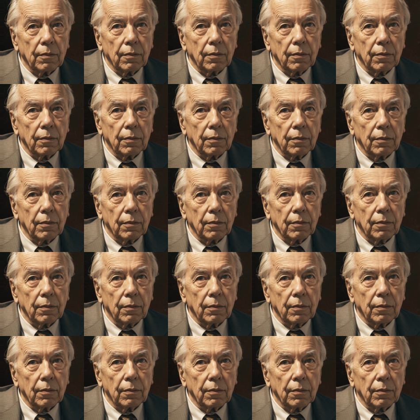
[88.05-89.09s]

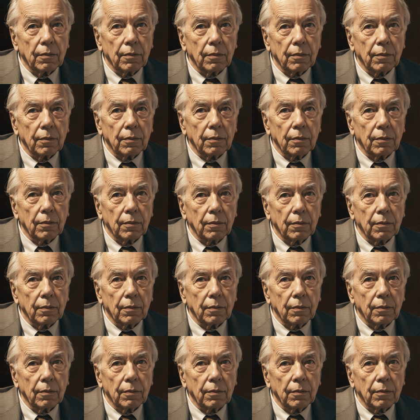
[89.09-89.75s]
[no speech]